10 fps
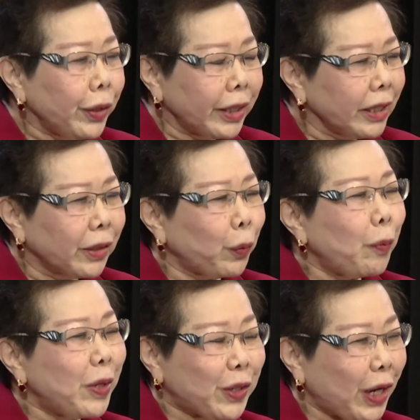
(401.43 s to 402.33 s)
think the
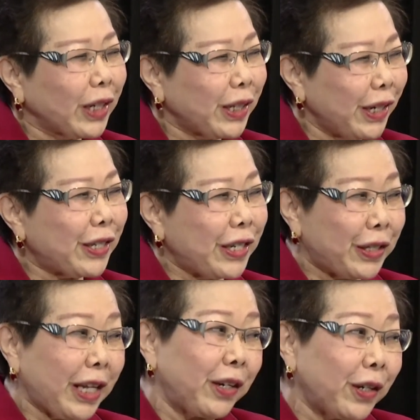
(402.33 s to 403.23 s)
Women's Charter is
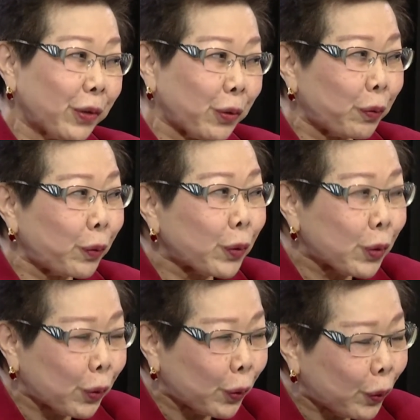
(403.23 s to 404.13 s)
intended to
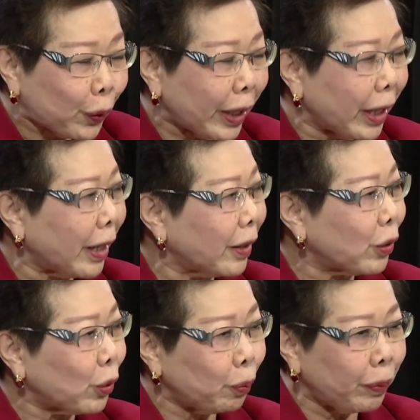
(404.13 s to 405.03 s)

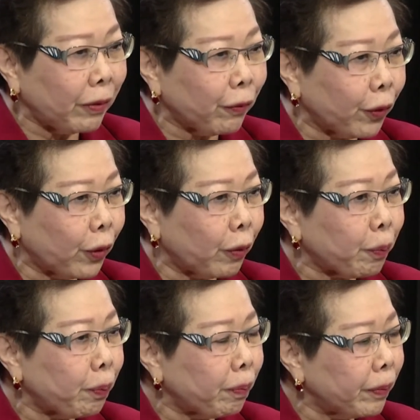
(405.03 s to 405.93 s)
be for
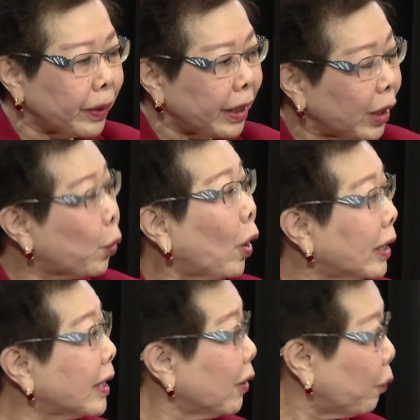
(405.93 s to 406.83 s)
the
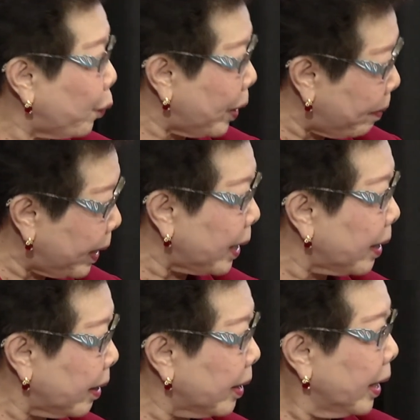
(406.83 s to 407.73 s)
equality of women
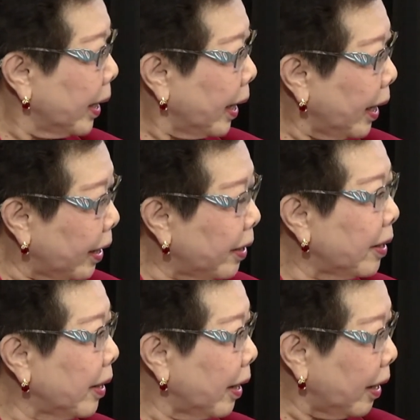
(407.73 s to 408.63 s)

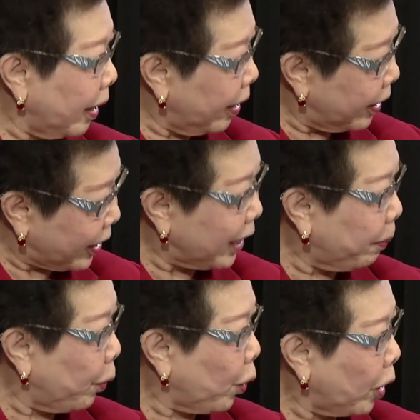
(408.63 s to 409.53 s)
in the
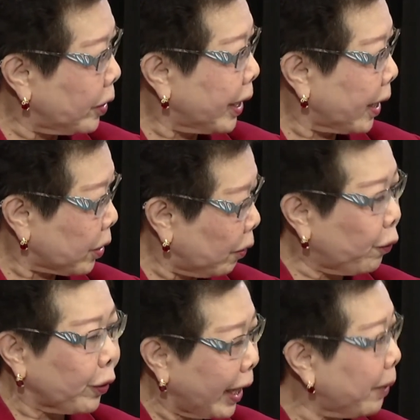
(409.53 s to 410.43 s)
Singapore context, or
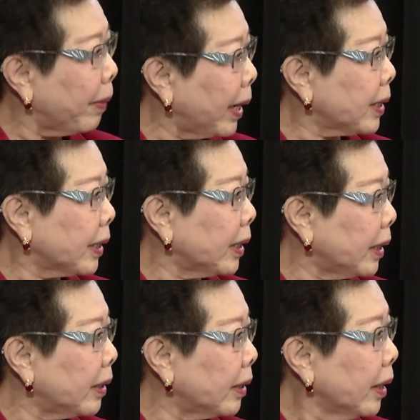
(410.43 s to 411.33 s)
for that matter.
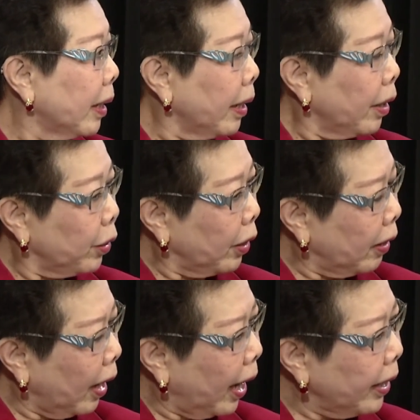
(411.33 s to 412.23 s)

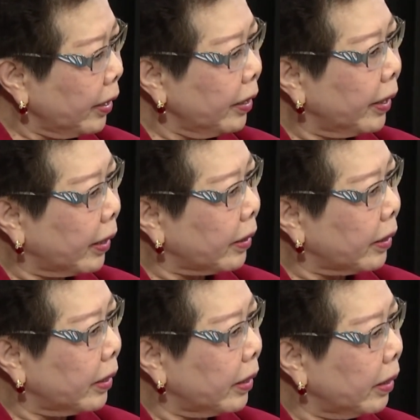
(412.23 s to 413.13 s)
I think that
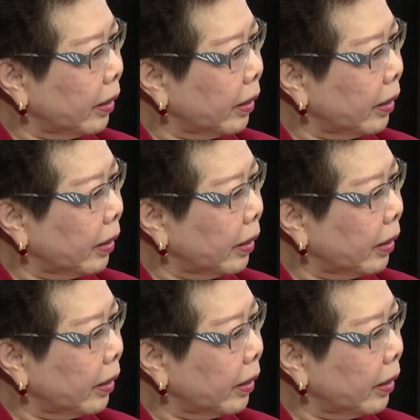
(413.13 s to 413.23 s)
the